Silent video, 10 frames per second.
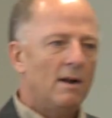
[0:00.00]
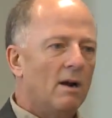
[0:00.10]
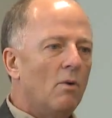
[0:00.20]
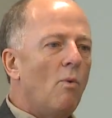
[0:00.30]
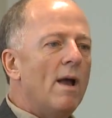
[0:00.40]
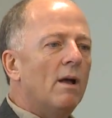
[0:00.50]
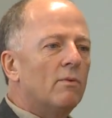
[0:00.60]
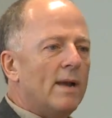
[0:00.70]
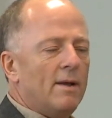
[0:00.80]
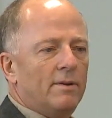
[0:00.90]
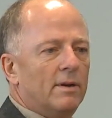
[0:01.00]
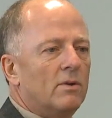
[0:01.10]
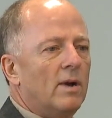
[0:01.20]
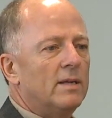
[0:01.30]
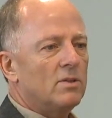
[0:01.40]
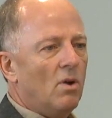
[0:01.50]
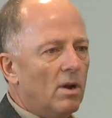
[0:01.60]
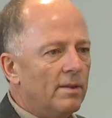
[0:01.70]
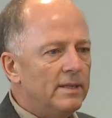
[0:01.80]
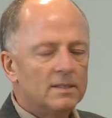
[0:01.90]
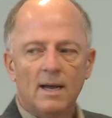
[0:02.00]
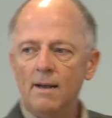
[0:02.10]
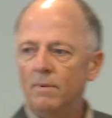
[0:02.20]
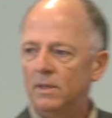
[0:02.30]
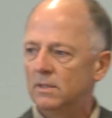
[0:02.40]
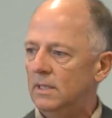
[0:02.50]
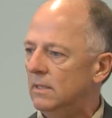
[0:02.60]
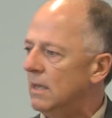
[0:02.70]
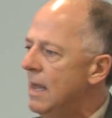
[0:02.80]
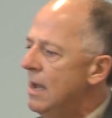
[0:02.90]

are well-rounded across all of these competencies.